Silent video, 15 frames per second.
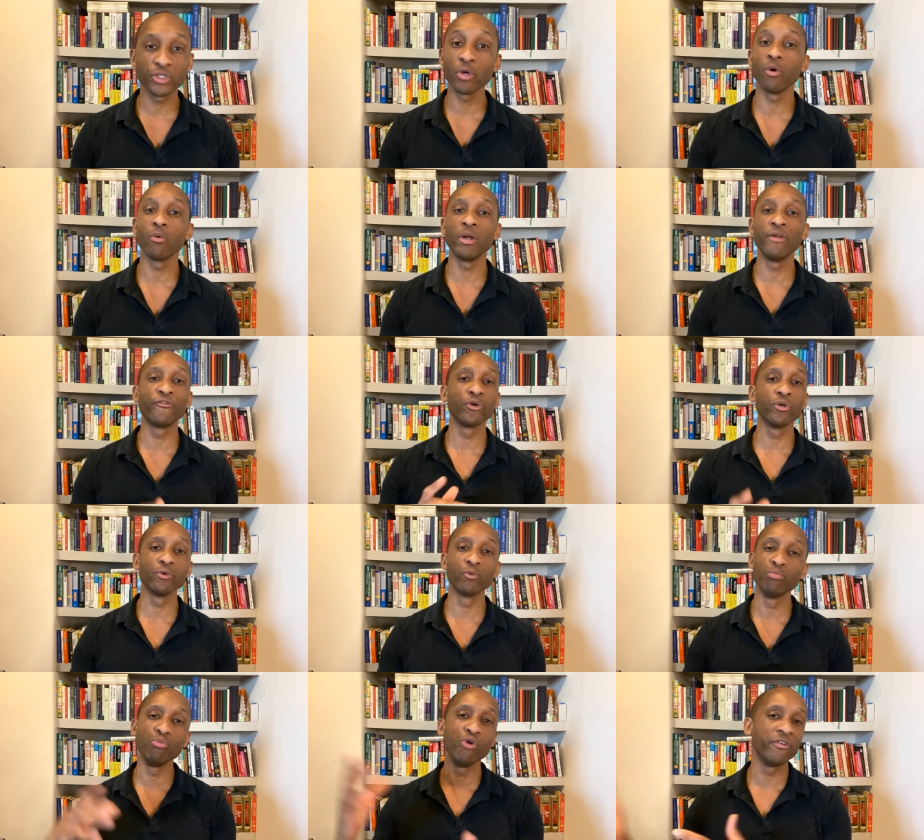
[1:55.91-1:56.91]
So if
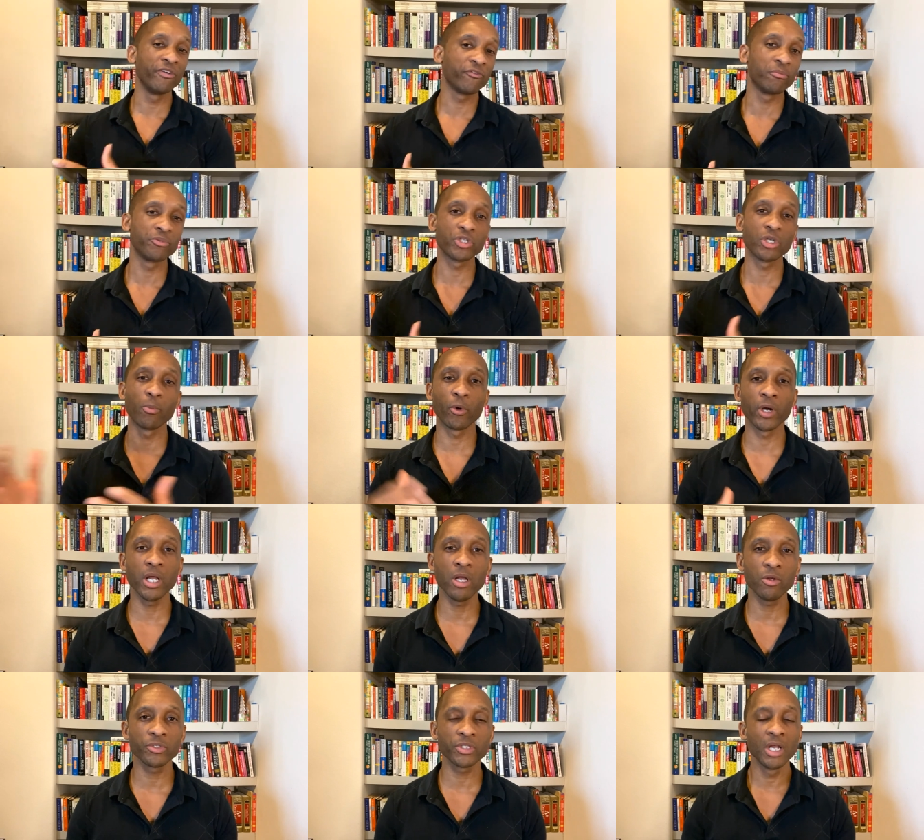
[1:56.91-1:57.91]
you're moving from somewhere
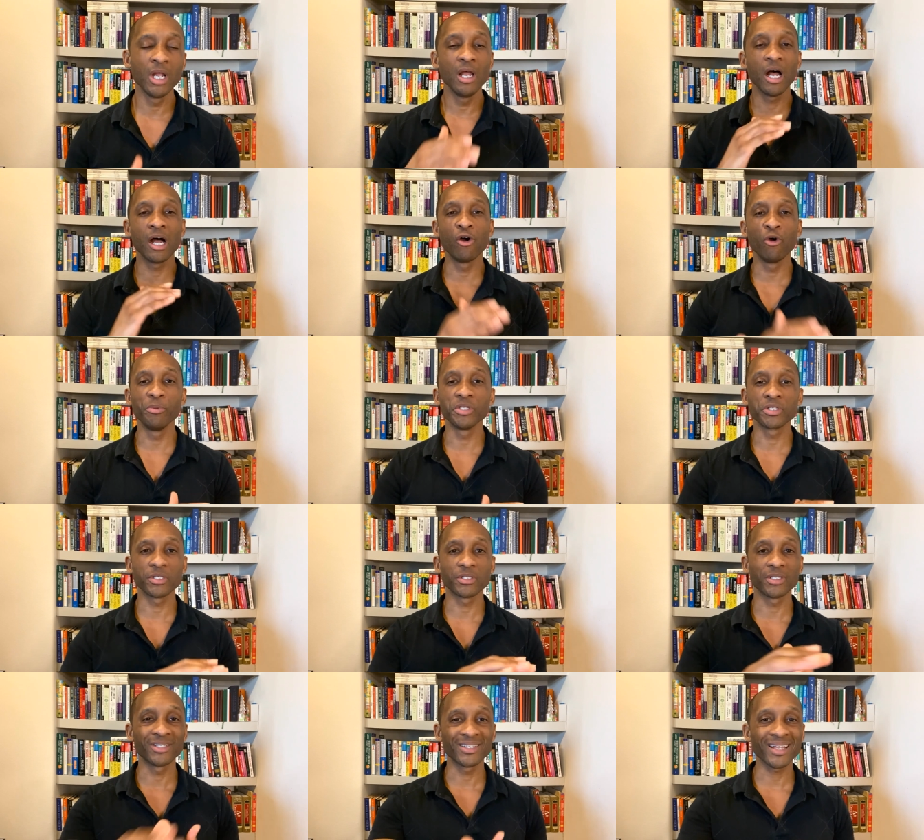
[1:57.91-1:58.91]
else, I hope this
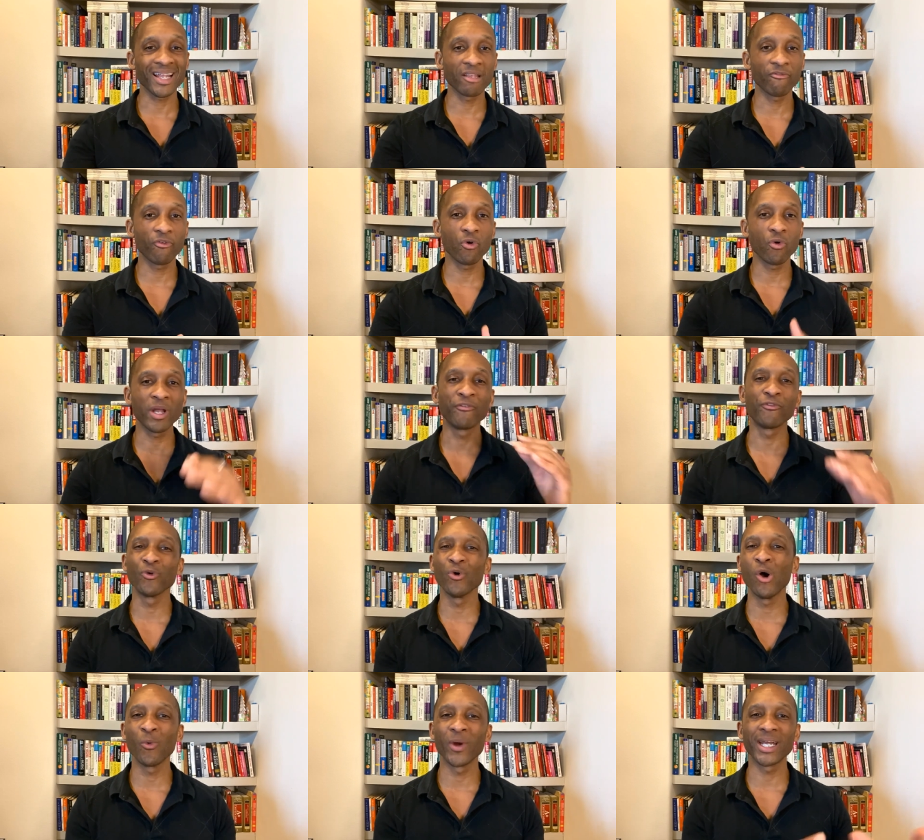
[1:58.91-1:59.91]
is insightful. If
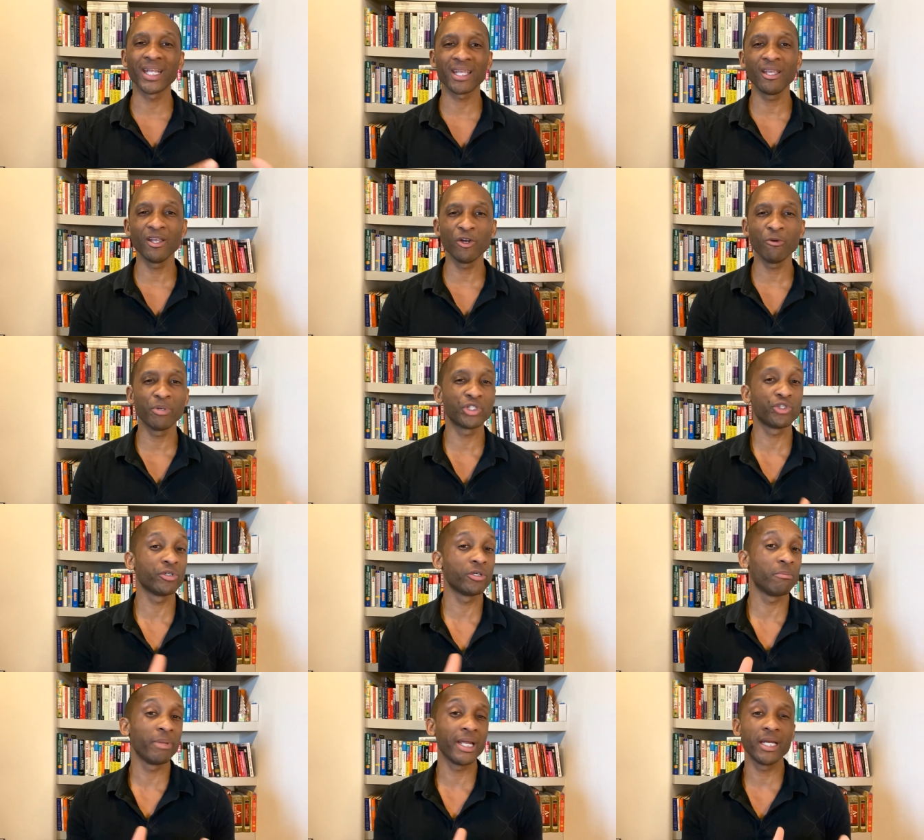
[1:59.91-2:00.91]
you're already here, but
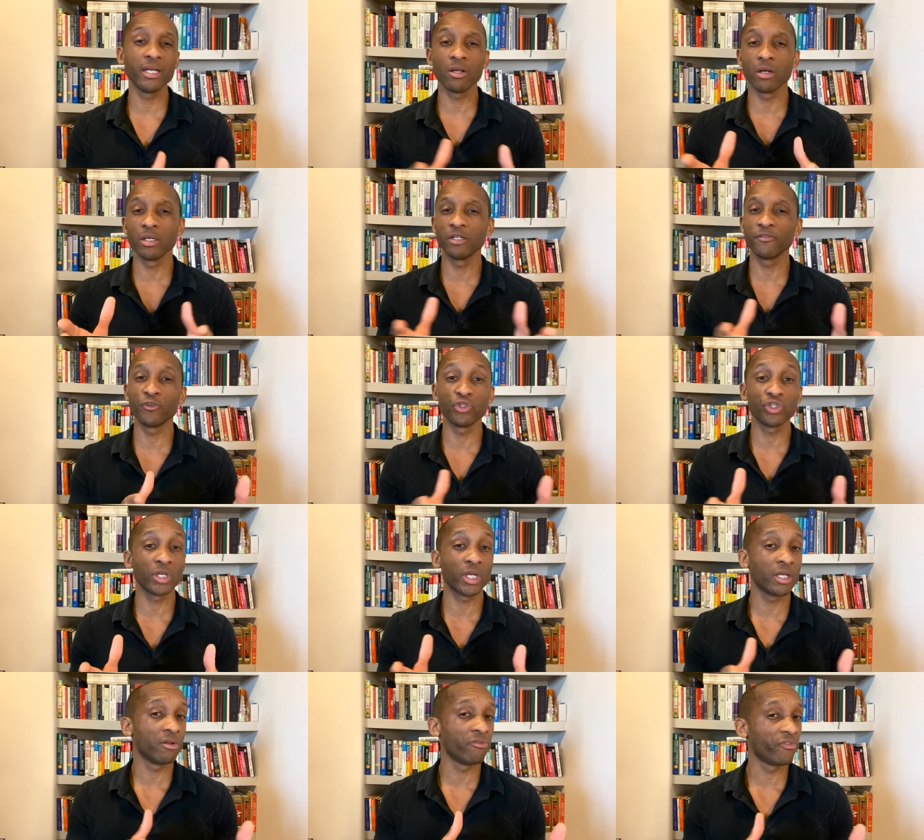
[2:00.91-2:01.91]
you're debating on if you
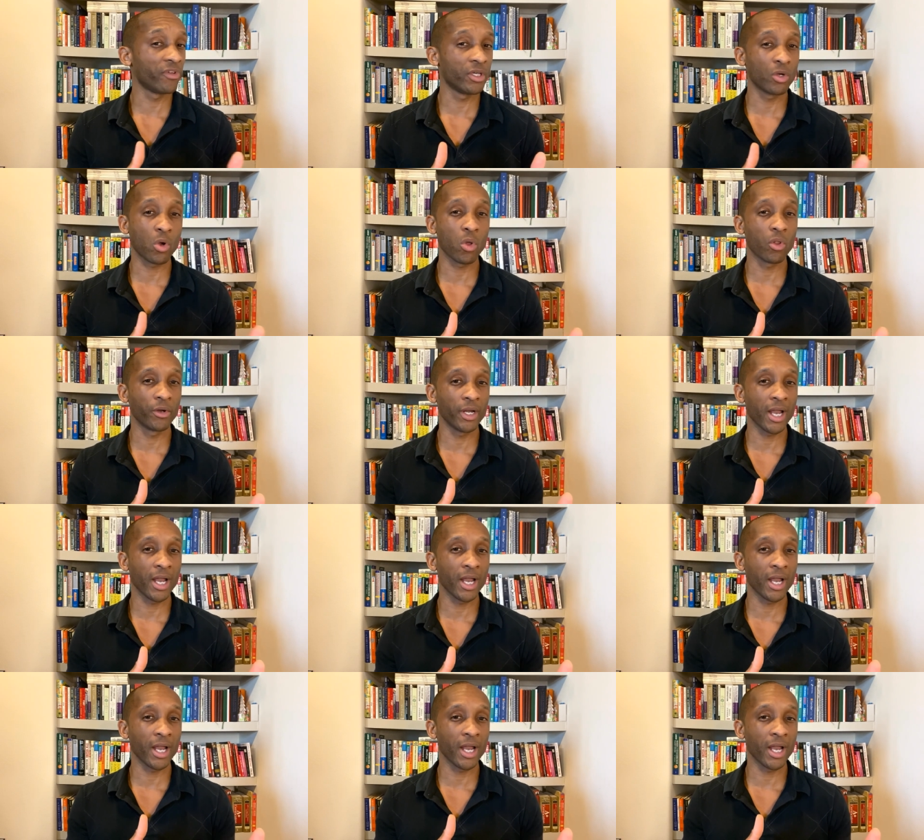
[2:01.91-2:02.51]
should get a vehicle or